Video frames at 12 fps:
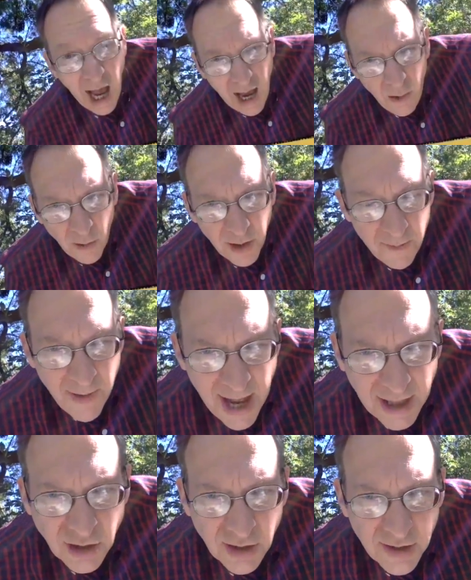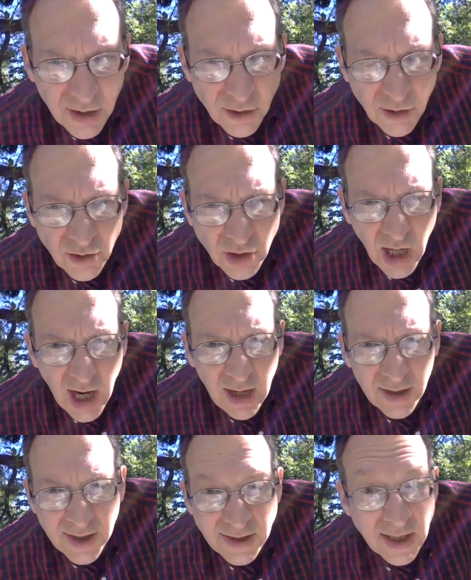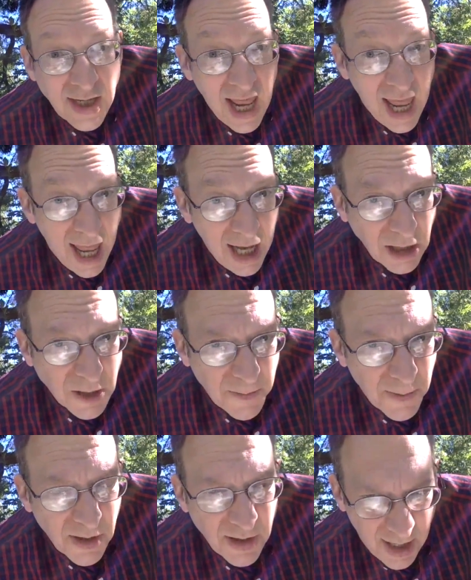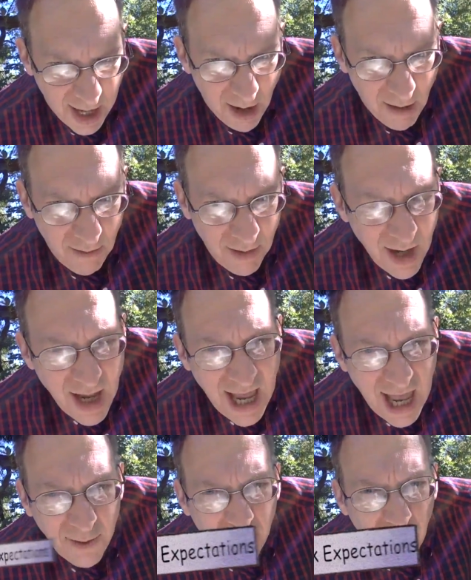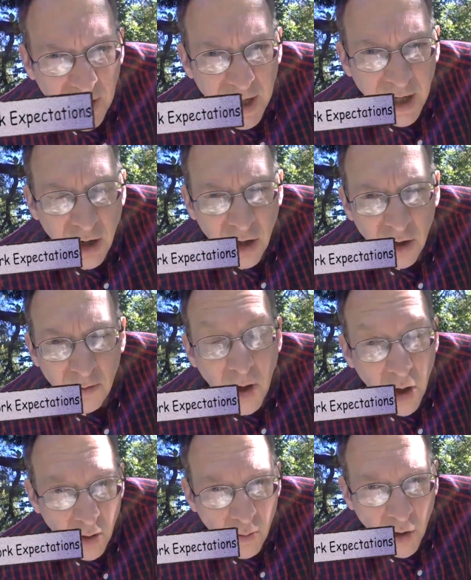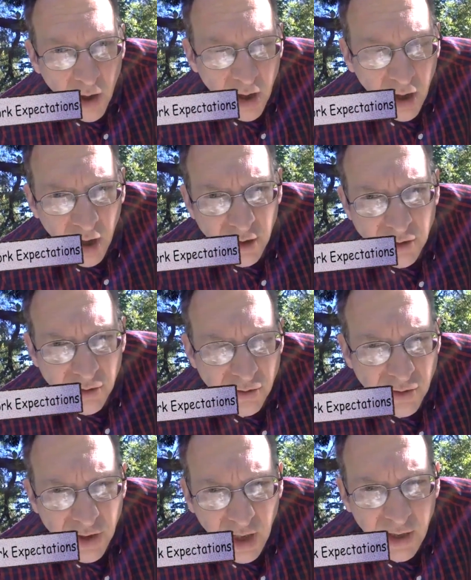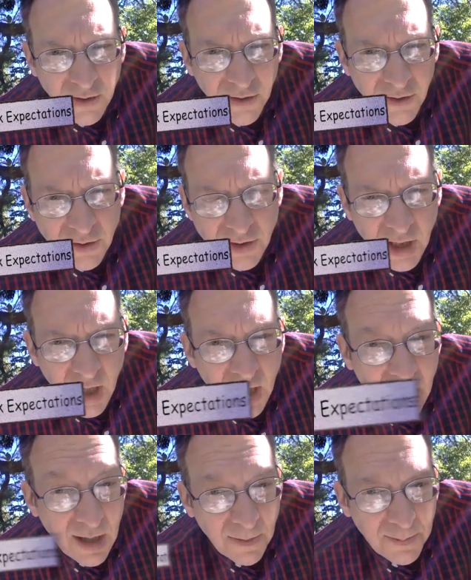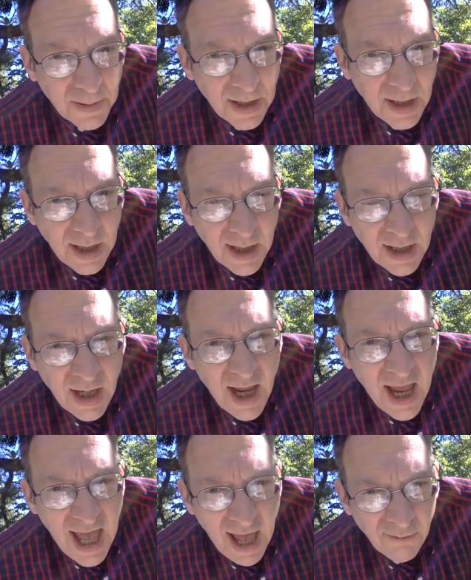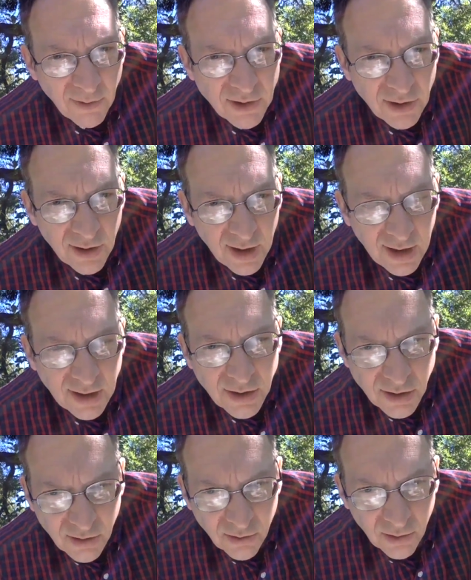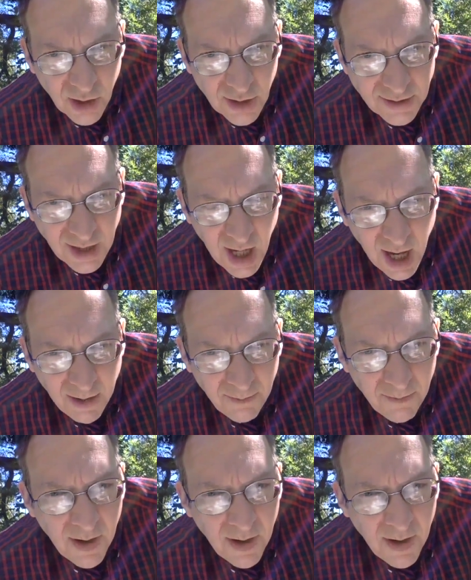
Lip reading: I would imagine that your child is an expert now at bringing home homework on Tuesday and Thursday, completing it, and returning it to school on time.